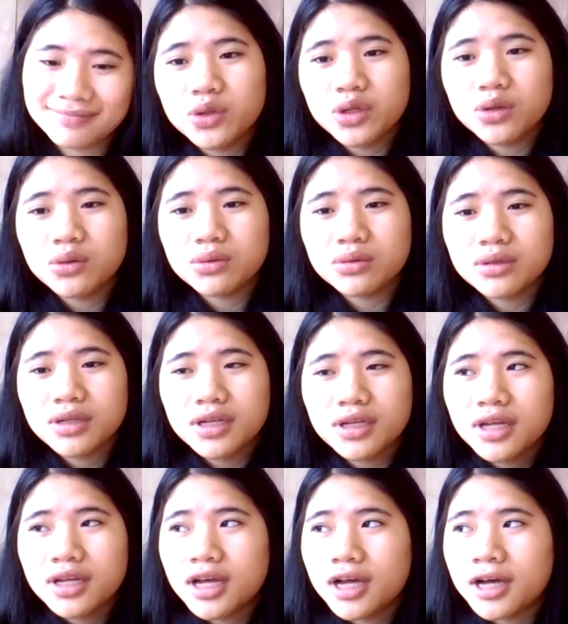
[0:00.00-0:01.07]
you
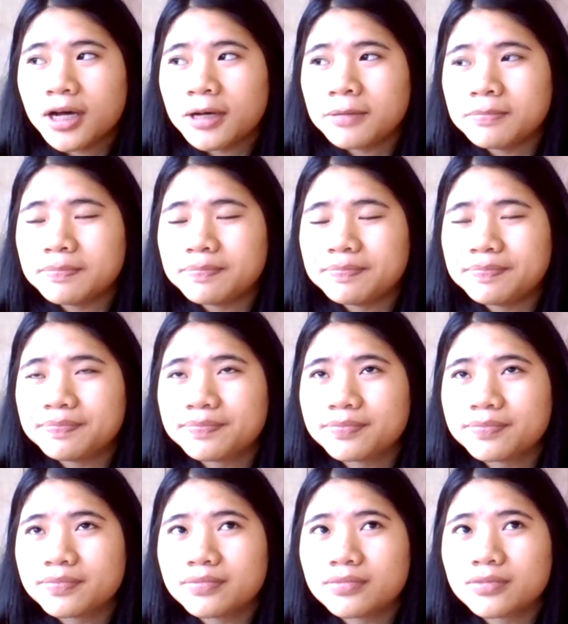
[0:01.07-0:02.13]
um,
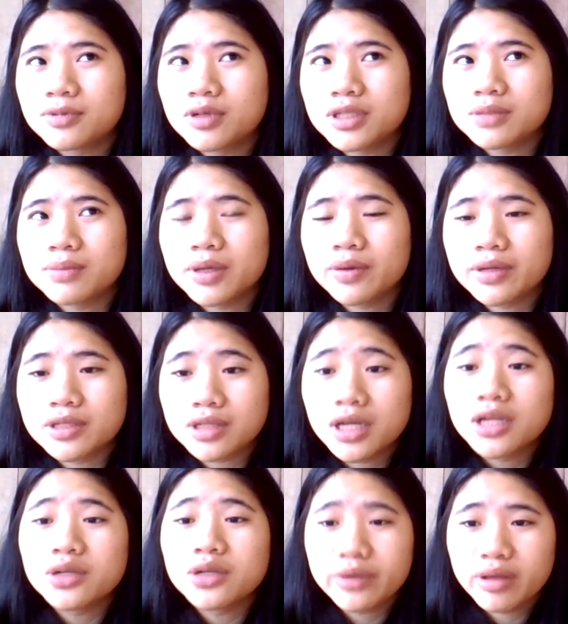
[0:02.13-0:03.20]
what's my question?
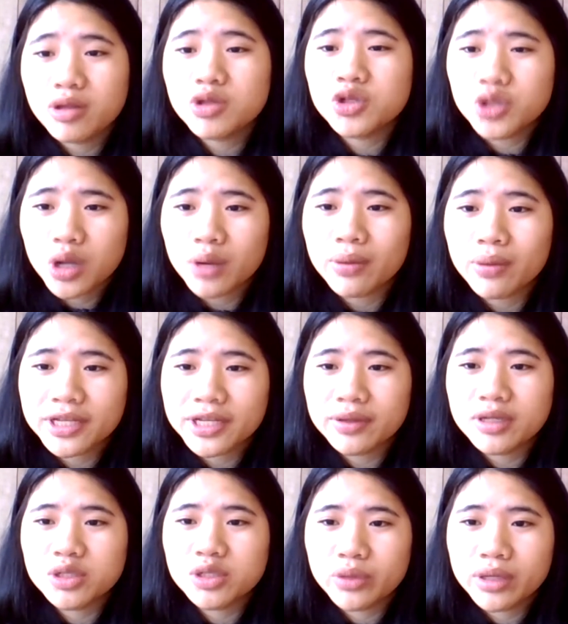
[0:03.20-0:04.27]
Do you enjoy what you
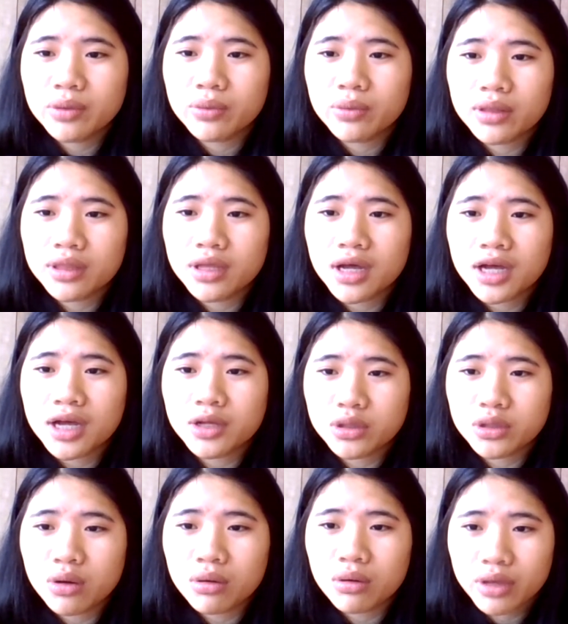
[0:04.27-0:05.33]
are doing with
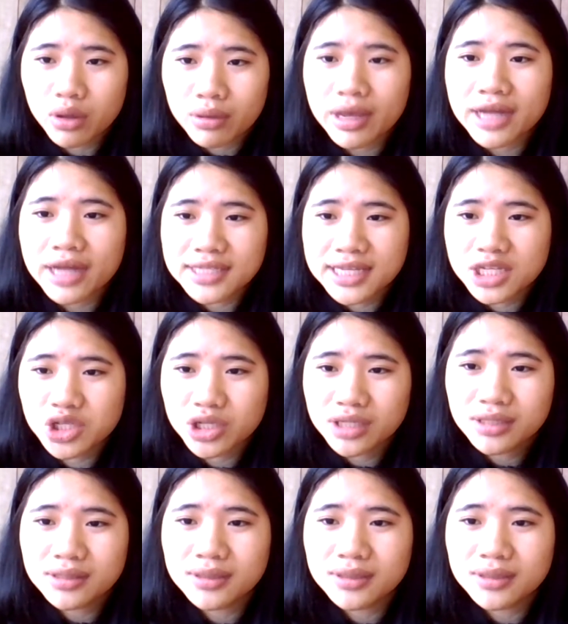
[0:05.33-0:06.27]
yoga teaching?